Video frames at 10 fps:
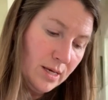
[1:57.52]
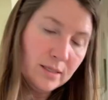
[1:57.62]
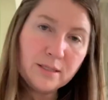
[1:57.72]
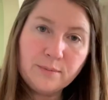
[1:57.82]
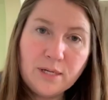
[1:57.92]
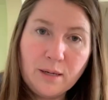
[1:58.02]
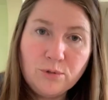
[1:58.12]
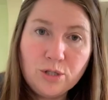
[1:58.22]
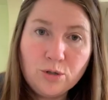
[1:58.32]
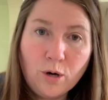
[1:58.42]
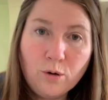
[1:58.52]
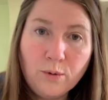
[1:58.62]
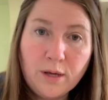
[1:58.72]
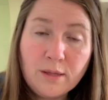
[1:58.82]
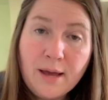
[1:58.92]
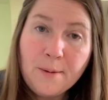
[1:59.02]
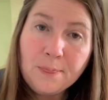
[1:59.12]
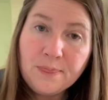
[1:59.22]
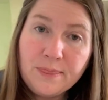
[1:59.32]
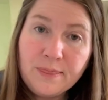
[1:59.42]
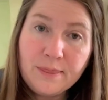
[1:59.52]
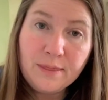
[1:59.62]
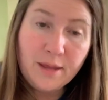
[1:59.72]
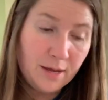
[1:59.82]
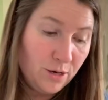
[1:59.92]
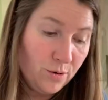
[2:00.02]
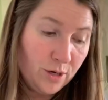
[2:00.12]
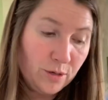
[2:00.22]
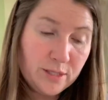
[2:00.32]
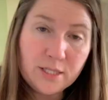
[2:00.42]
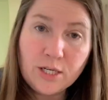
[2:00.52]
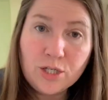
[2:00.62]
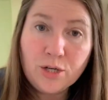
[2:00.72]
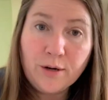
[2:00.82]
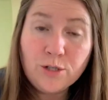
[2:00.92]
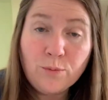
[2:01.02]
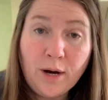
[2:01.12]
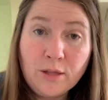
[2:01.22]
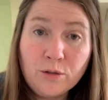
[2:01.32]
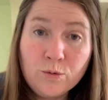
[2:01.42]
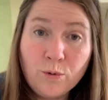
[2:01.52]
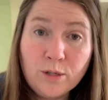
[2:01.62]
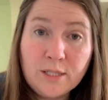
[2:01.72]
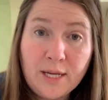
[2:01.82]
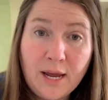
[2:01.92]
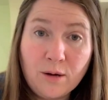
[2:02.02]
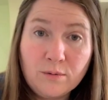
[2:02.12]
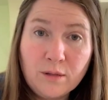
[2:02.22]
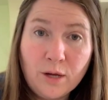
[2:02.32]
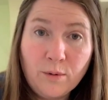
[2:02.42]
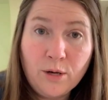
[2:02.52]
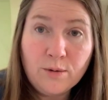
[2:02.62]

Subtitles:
sometimes you struggle with, and you can use this dictionary to write those words down. Like when you